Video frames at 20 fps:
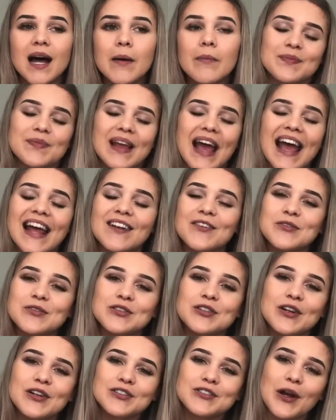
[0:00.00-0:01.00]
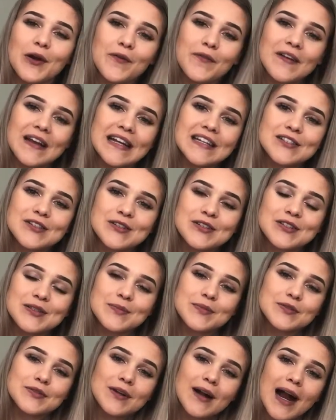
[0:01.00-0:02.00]
up, and also don't forget to
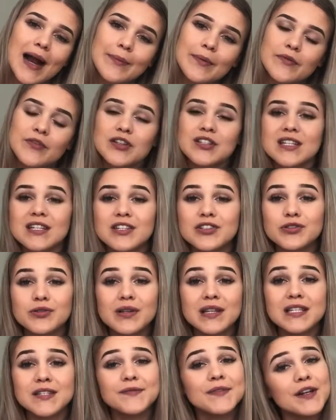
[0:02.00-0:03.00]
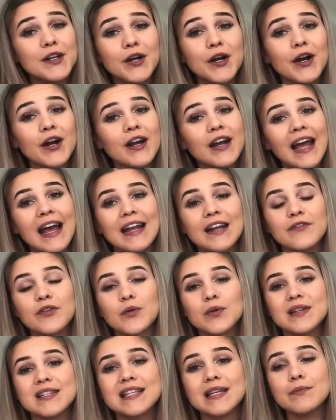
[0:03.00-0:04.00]
subscribe if you did enjoy this video and if
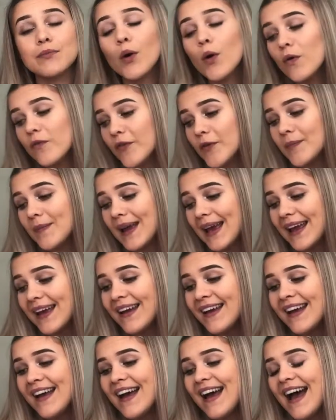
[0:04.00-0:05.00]
you want to see more from me.